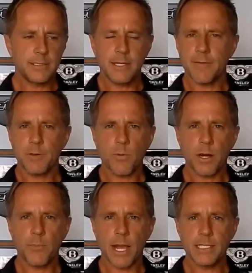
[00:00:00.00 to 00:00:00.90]
If you want
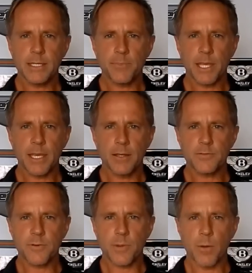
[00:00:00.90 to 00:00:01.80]
to buy something else
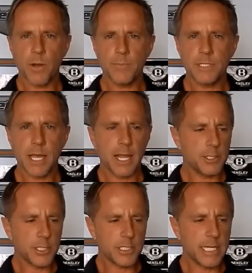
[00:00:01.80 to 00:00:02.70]
from my website,
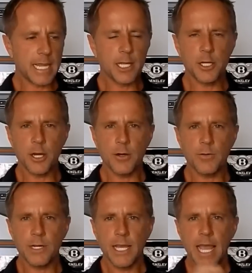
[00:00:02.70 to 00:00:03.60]
just take a
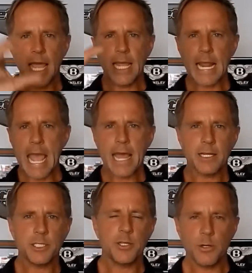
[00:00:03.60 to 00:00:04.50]
note and add
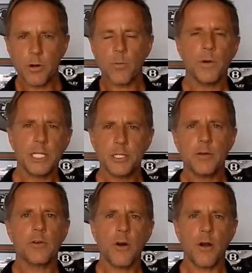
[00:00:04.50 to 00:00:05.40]
it to your
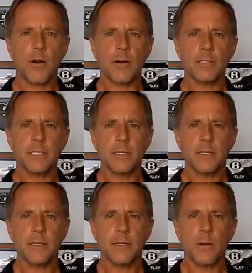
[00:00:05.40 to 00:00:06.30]
original cart
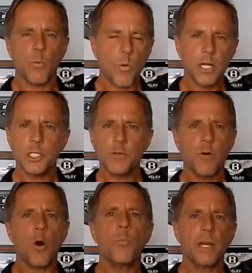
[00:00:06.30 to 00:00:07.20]
once
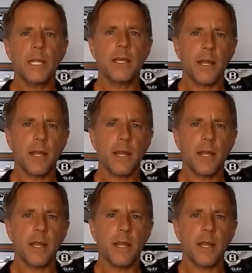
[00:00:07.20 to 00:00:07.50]
you've opened it